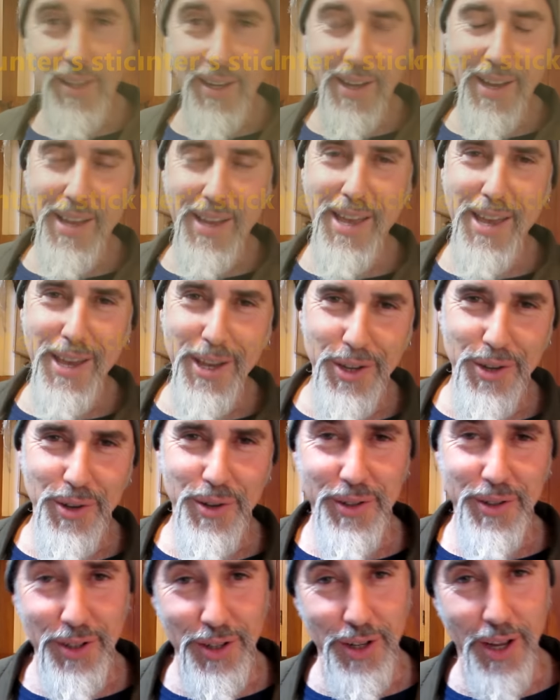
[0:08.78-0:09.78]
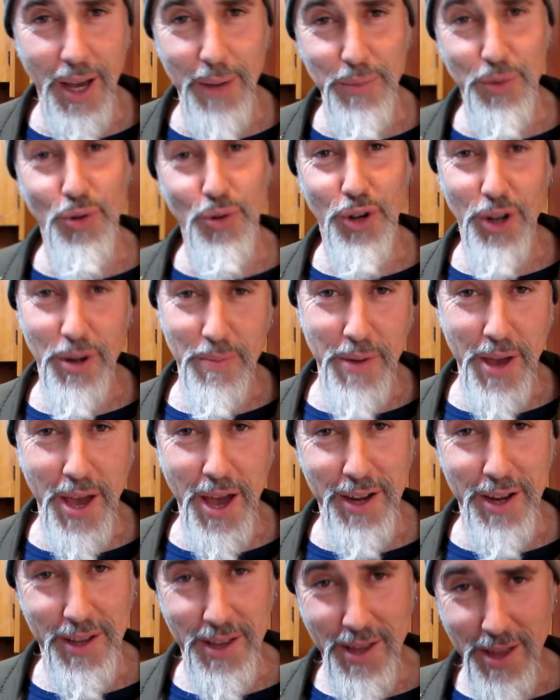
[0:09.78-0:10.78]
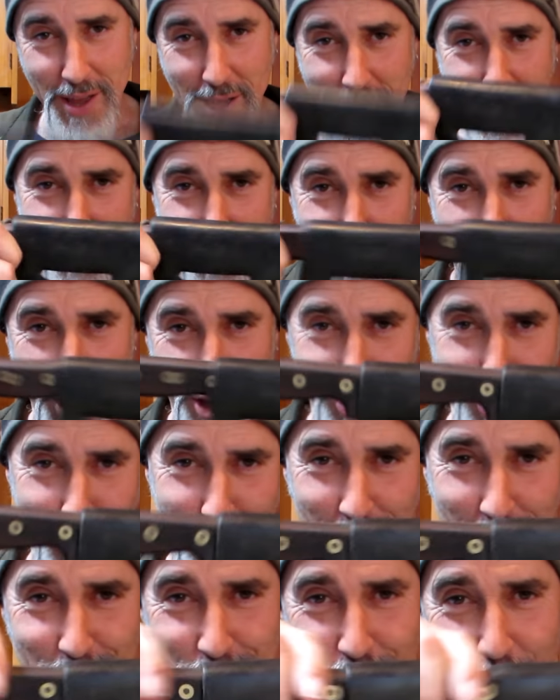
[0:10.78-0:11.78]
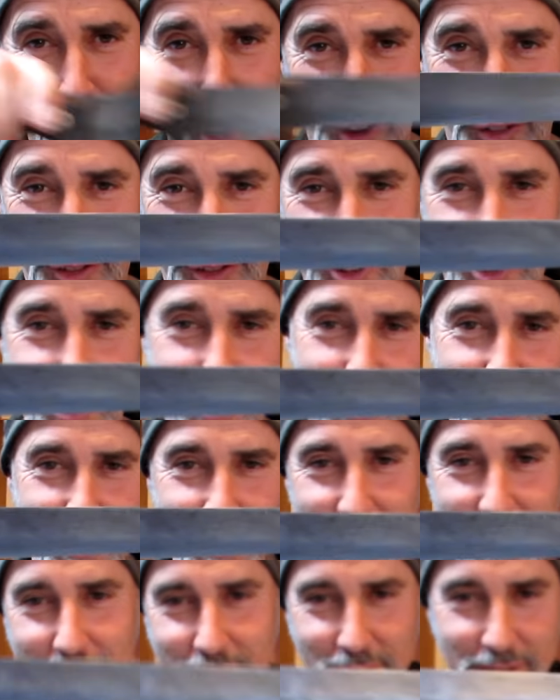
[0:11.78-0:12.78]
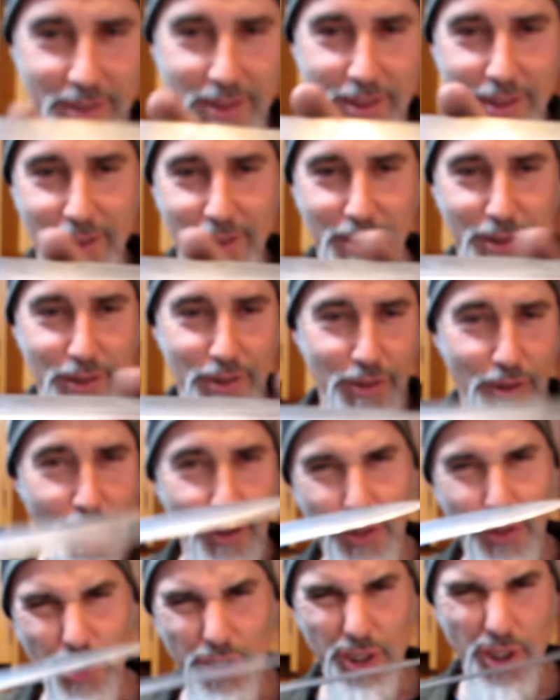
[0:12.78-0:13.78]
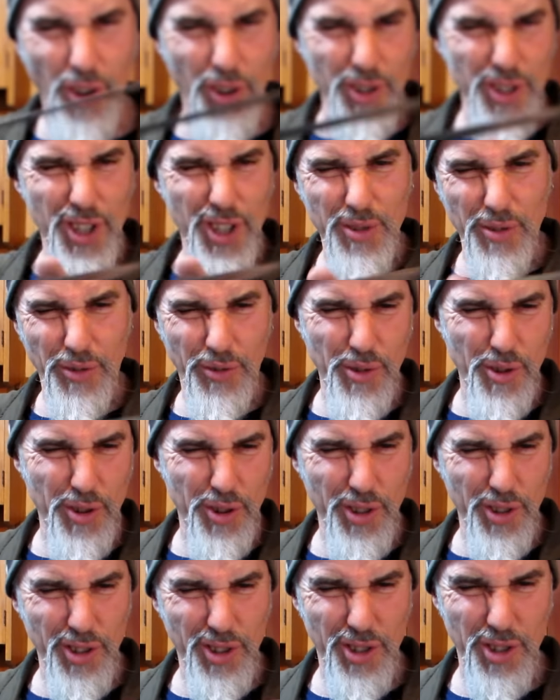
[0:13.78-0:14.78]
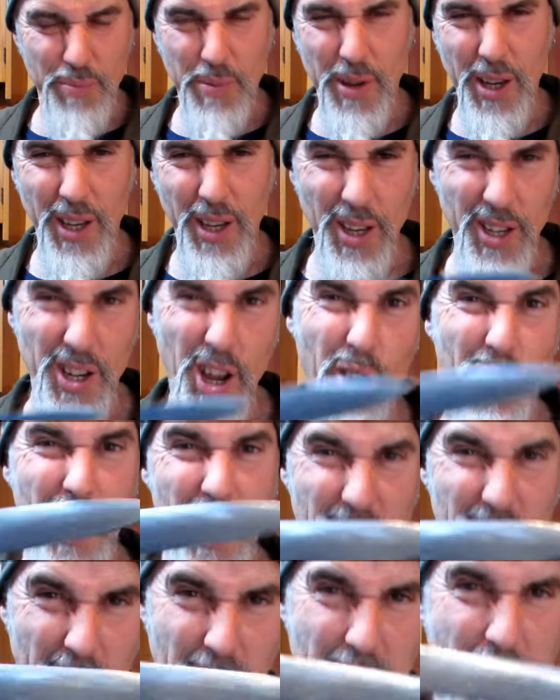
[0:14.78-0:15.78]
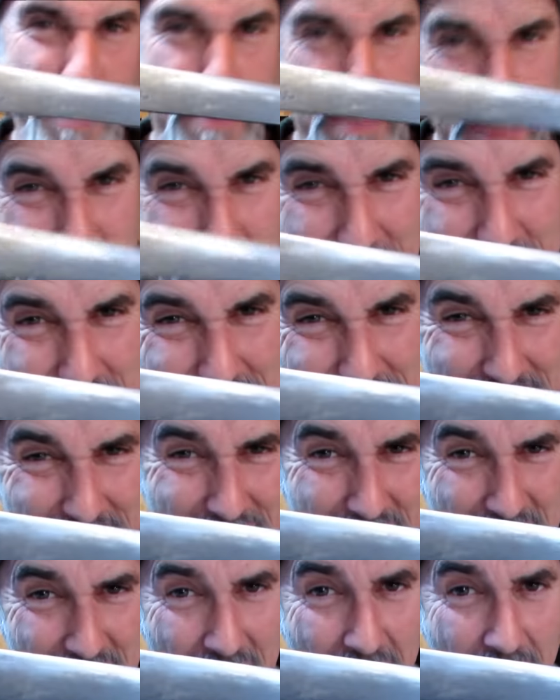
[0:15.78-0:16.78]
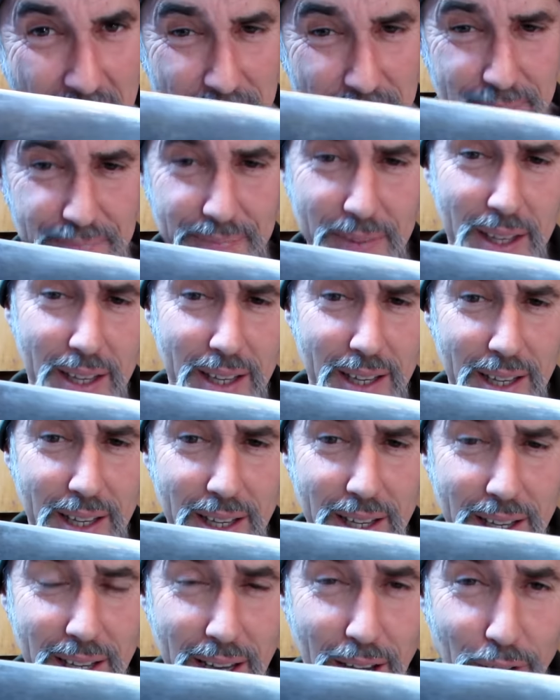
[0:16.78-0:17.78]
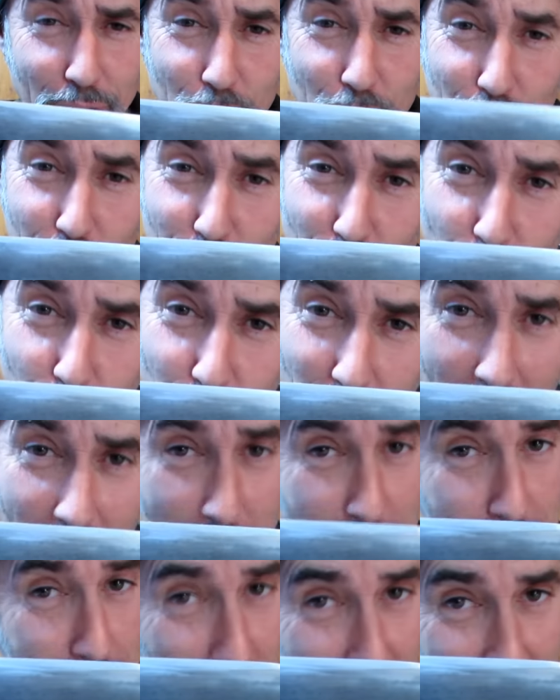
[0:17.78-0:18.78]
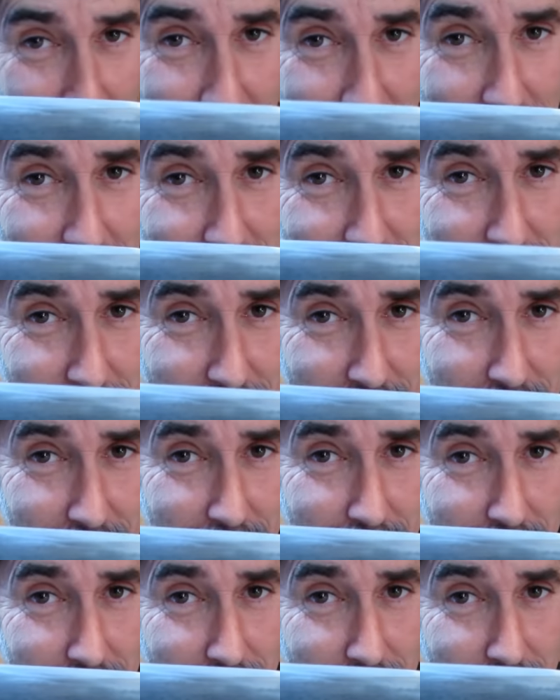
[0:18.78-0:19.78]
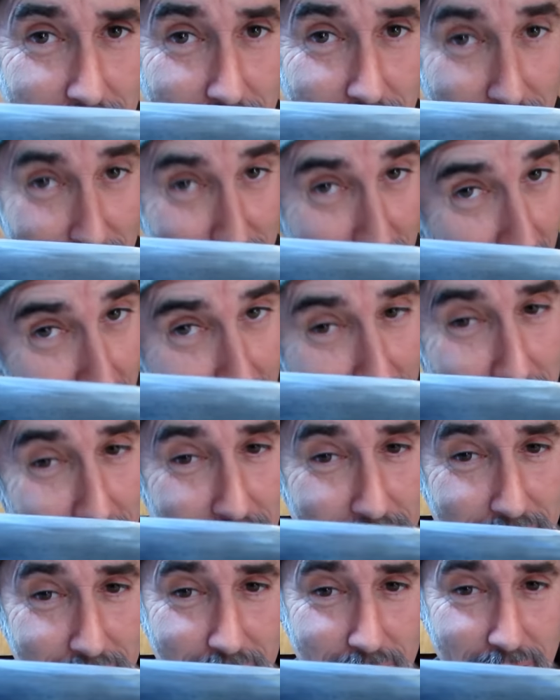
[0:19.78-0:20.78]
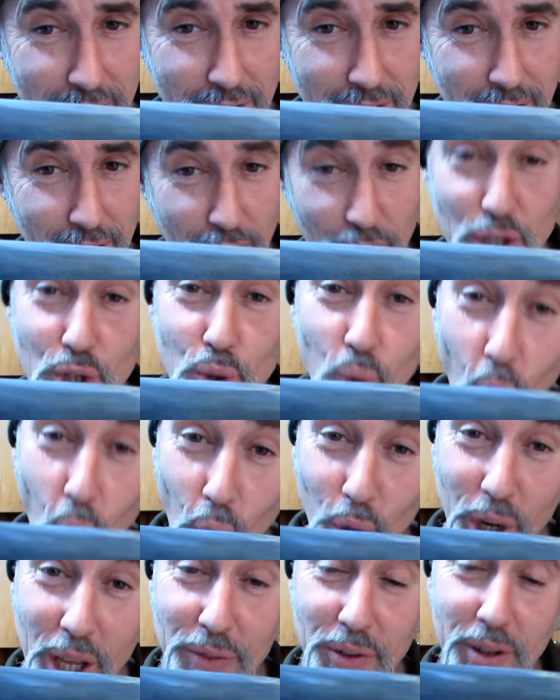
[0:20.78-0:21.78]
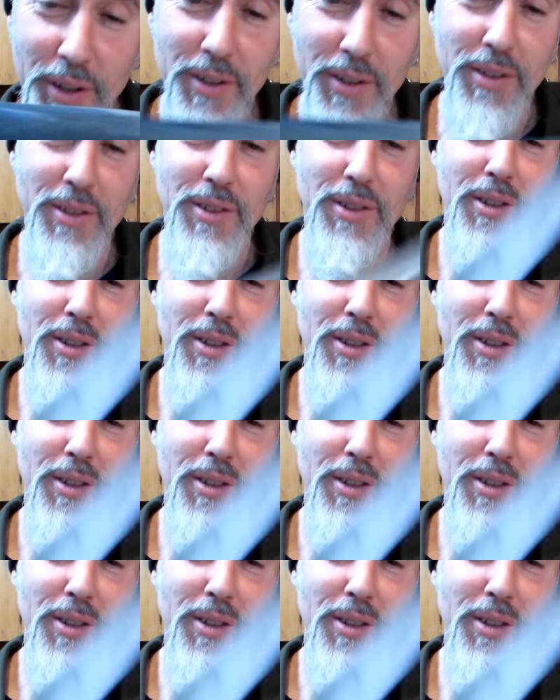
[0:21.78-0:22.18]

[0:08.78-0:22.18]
G'day, how you doing? Today I'm talking about the stick knife. I've heard the Aussies refer to this as being known as a peg sticker. I've heard it called a bayonet, a dagger, a sword even.